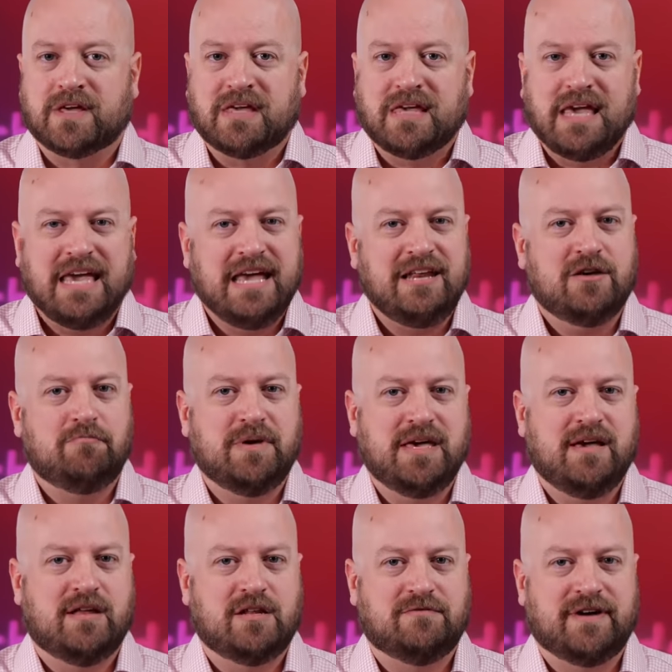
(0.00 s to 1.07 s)
The key to
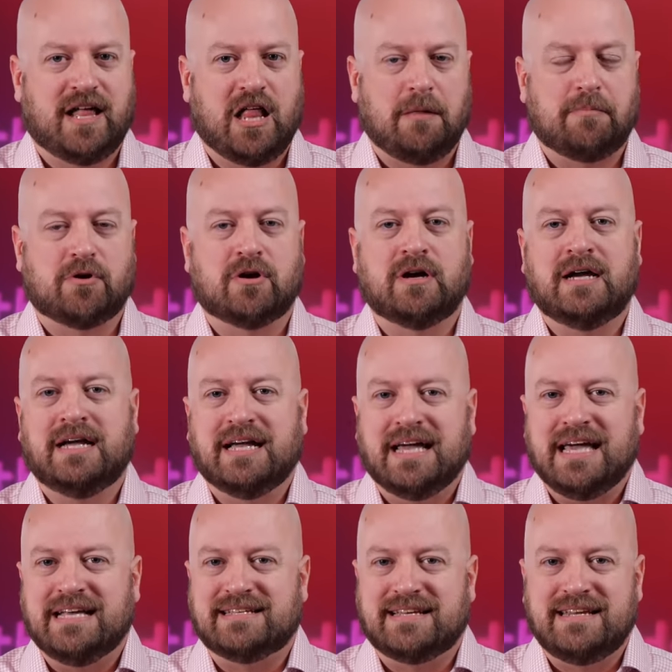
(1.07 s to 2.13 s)
being a developer
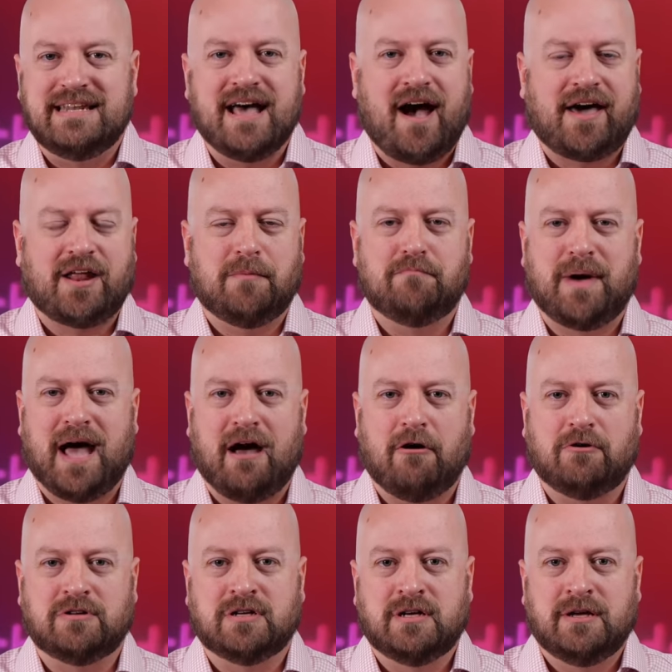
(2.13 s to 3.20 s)
is not
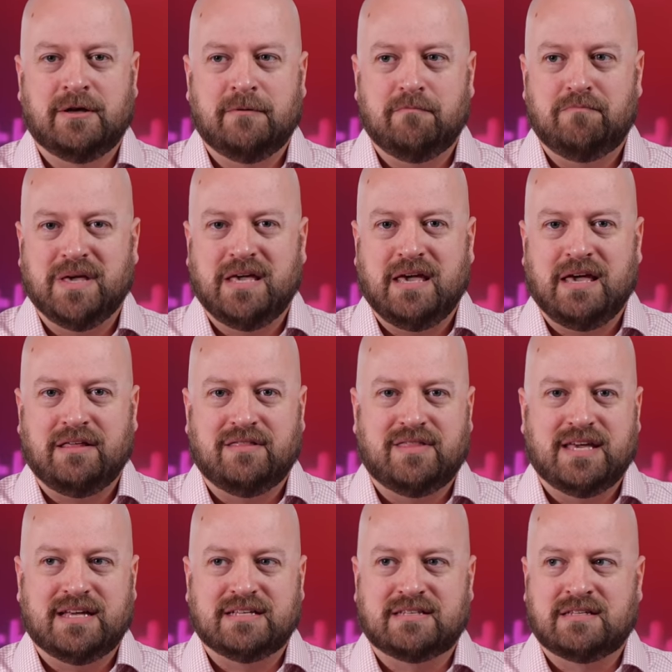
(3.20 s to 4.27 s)
about being
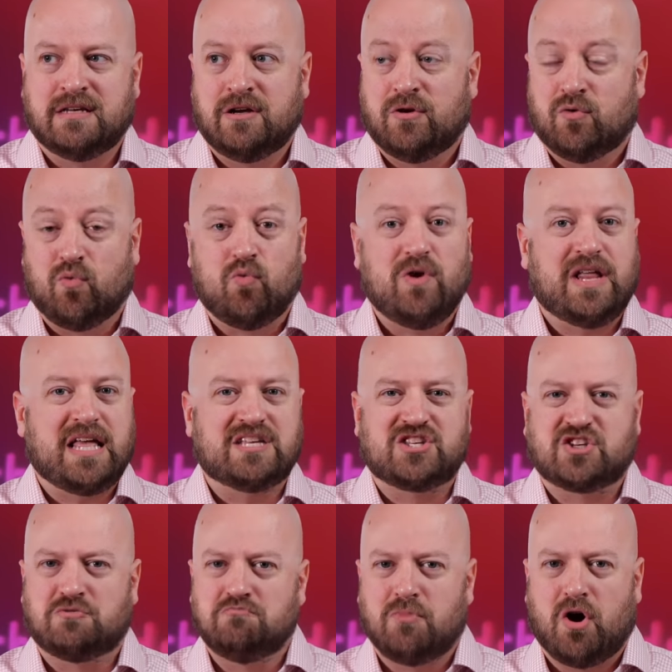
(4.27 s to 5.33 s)
this really
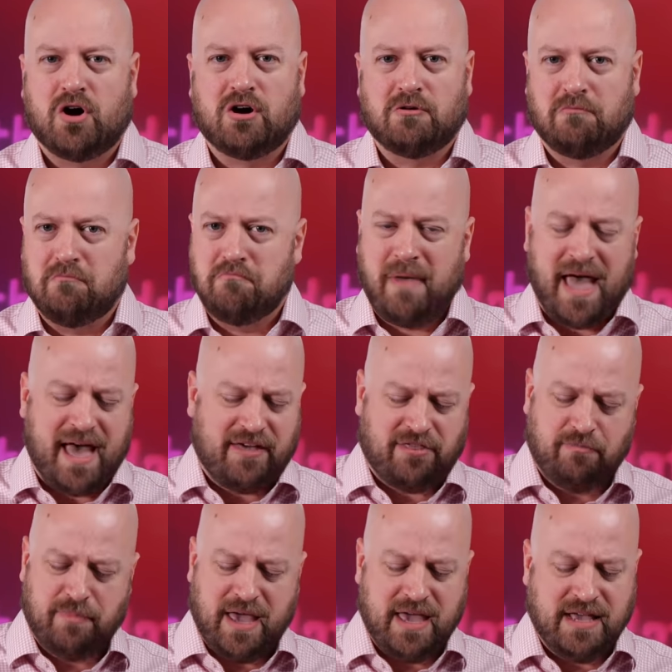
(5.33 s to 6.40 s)
smart,
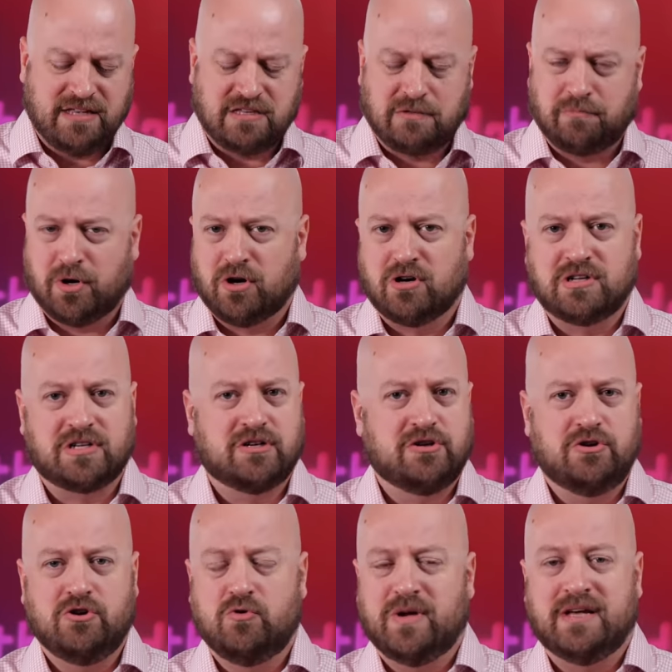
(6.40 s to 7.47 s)
math-based person
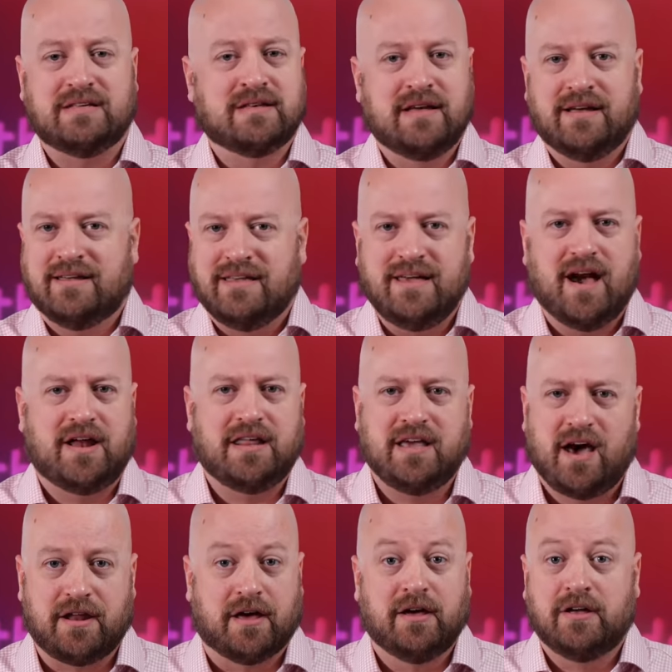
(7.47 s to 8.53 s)
who is yada,
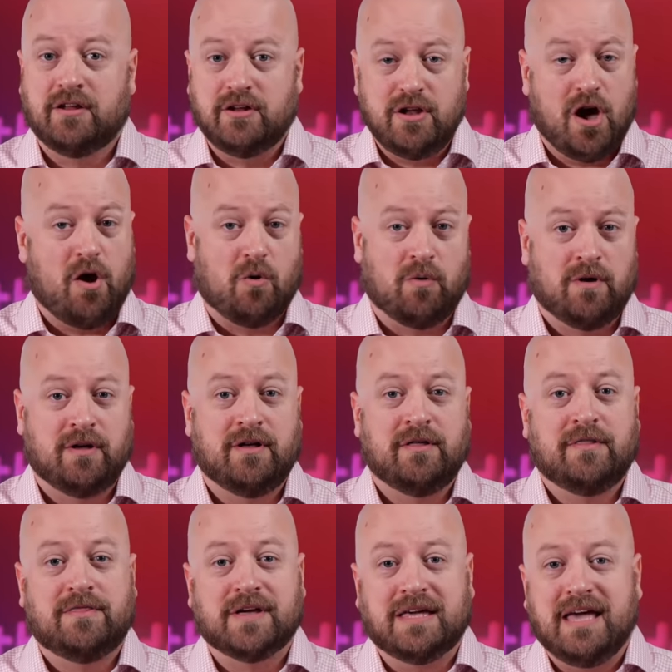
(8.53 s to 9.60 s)
yada. No,
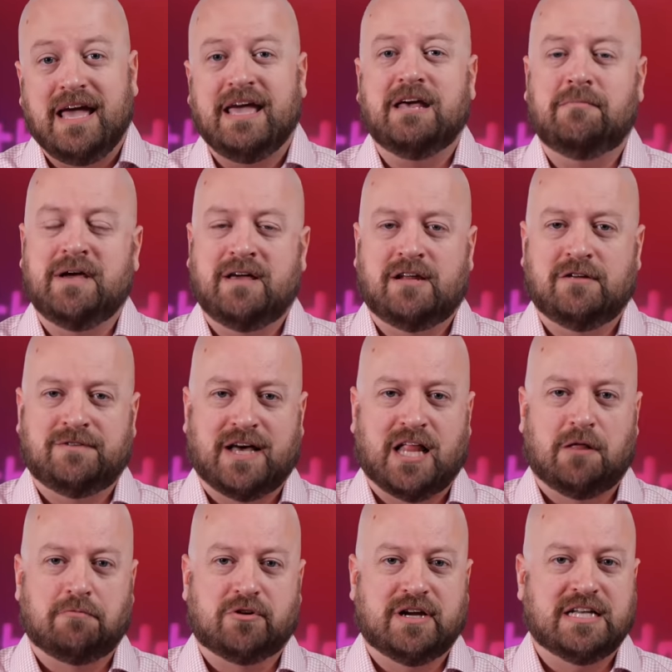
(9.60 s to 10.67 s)
the key to being a
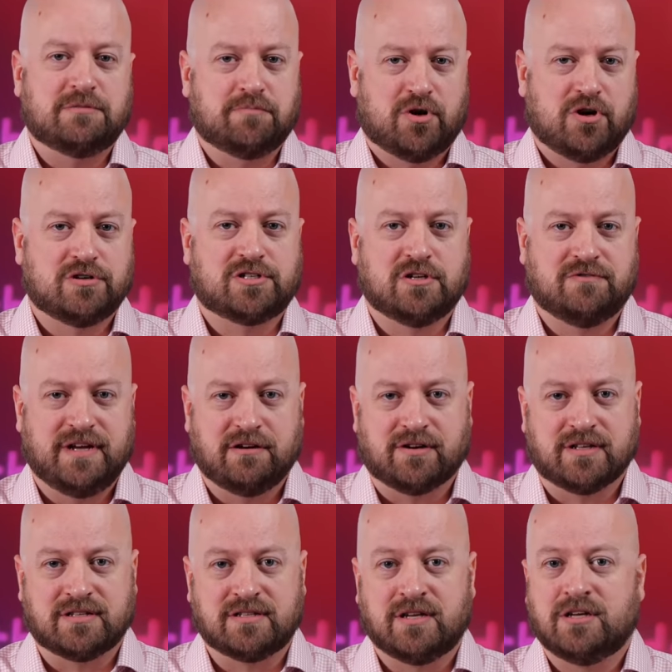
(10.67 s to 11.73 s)
developer is
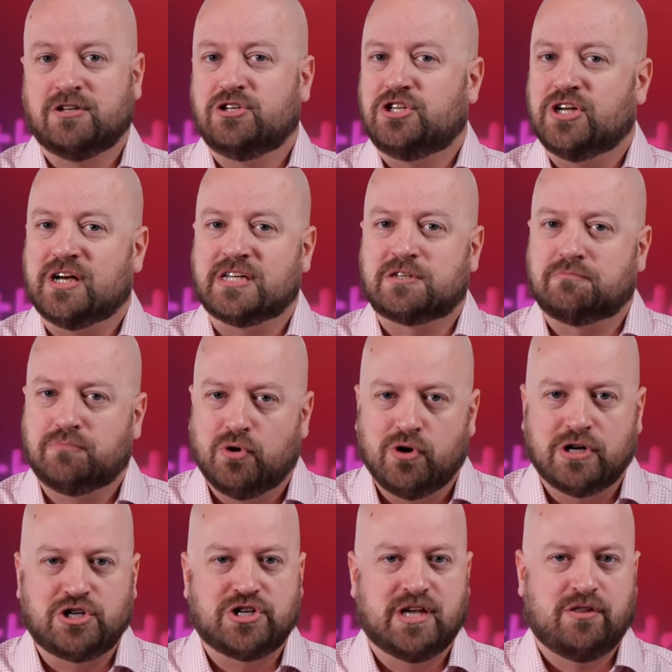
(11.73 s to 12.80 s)
perseverance, just
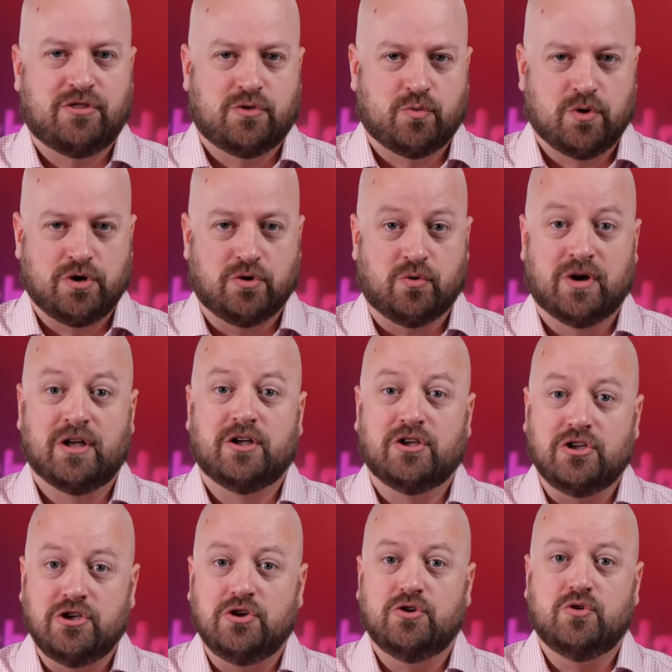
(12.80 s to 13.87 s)
pushing through.
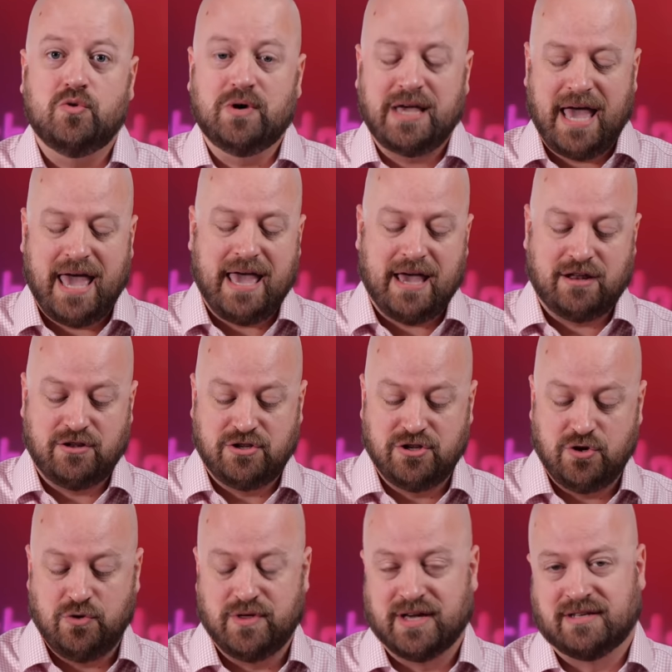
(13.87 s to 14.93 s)
You can
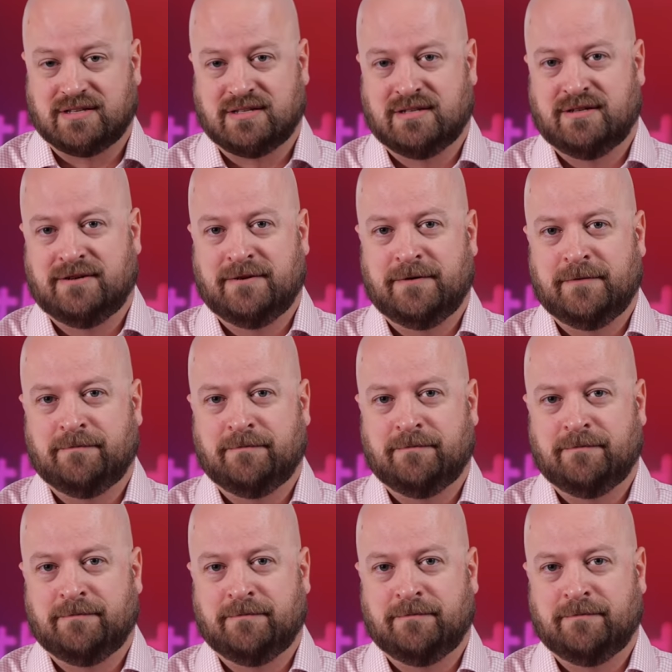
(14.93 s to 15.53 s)
do this.